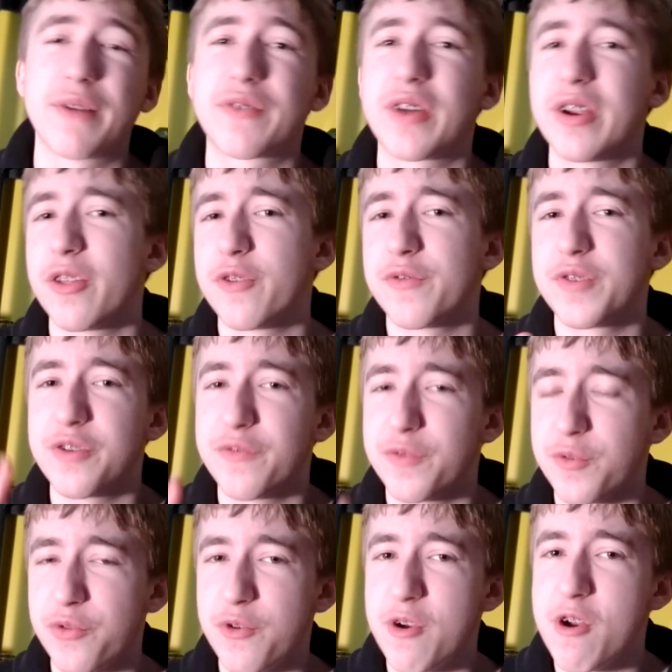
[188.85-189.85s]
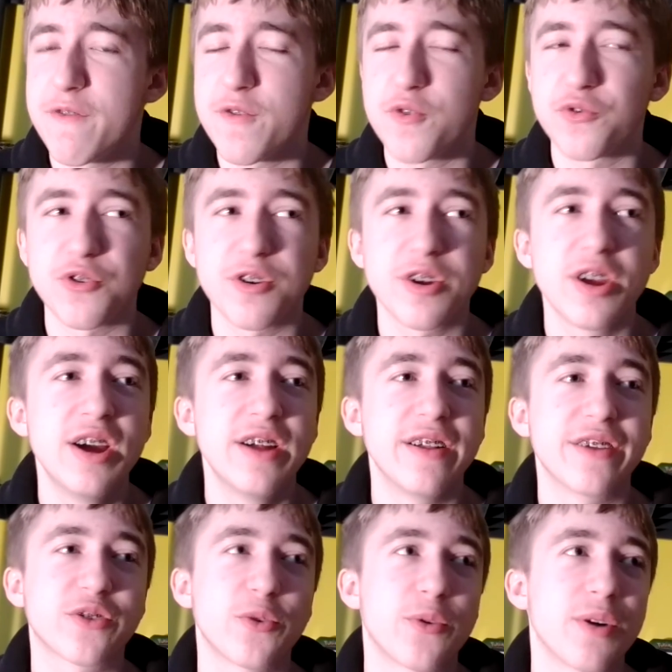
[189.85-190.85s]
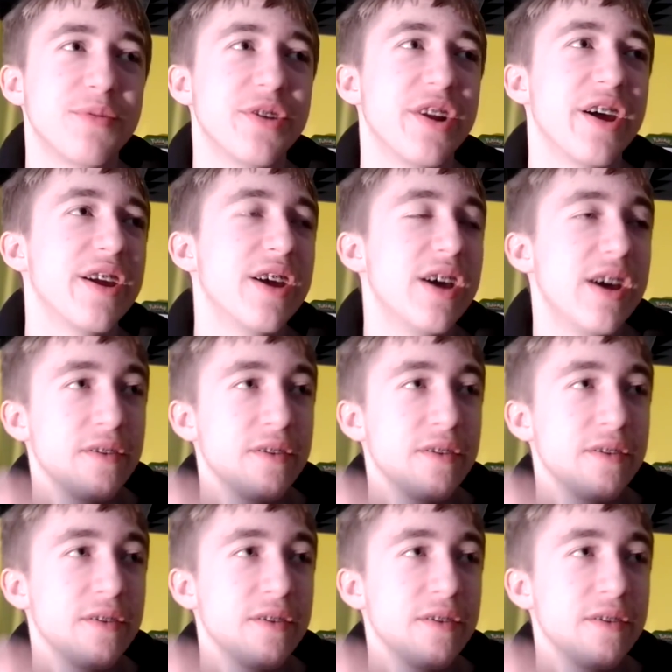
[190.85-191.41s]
I've got another video for the third anniversary that's going up today.